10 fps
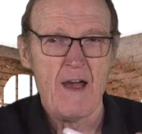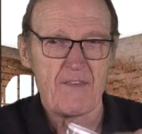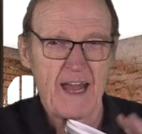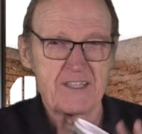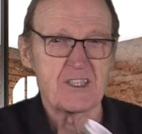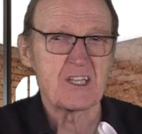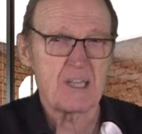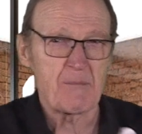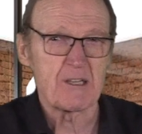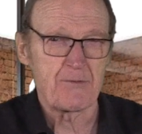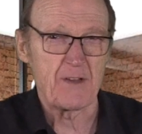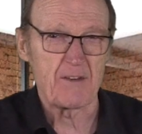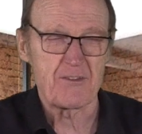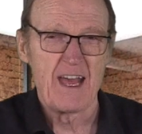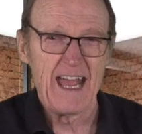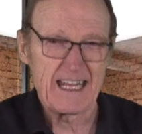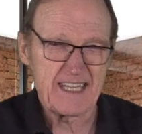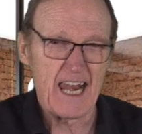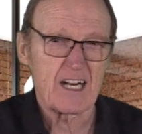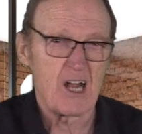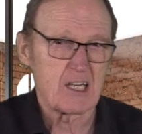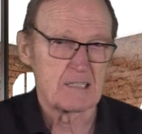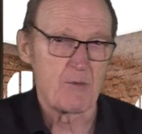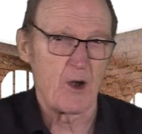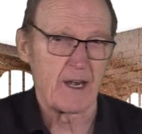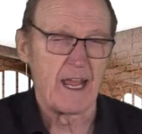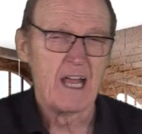That's December the 5th at 10 o'clock in the morning.